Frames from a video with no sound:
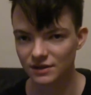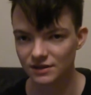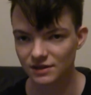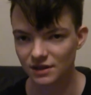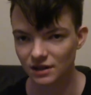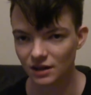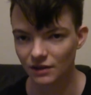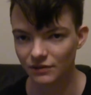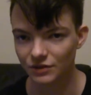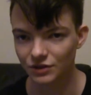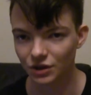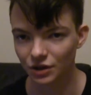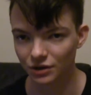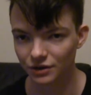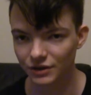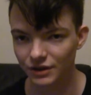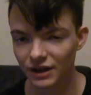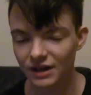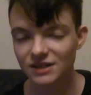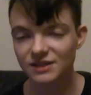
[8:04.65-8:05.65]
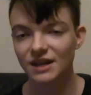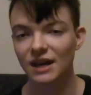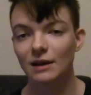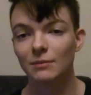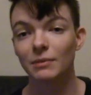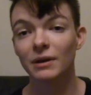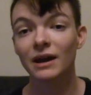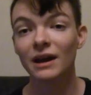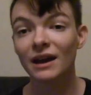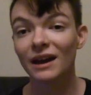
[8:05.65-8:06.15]
Incident of the Dog in the
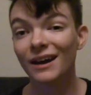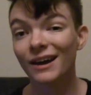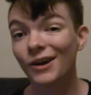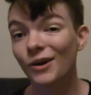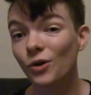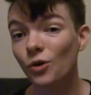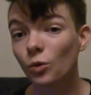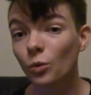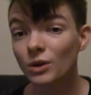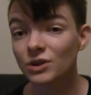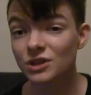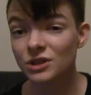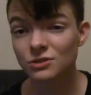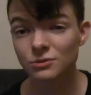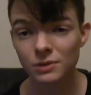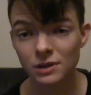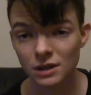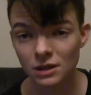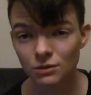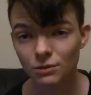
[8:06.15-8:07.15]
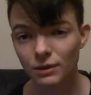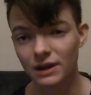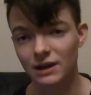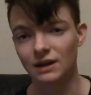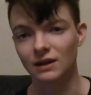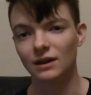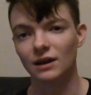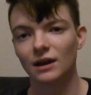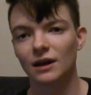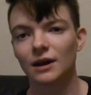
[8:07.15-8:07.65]
Nighttime, which is really
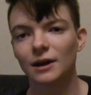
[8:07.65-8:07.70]
great.